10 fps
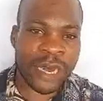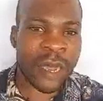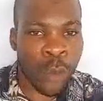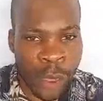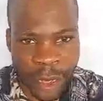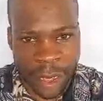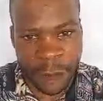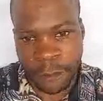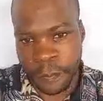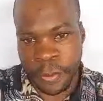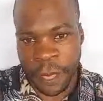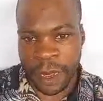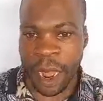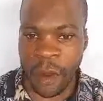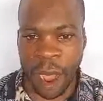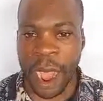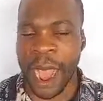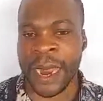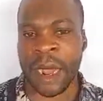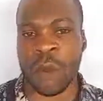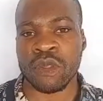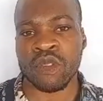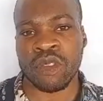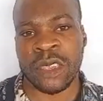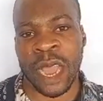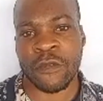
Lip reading: within a week now, and I want to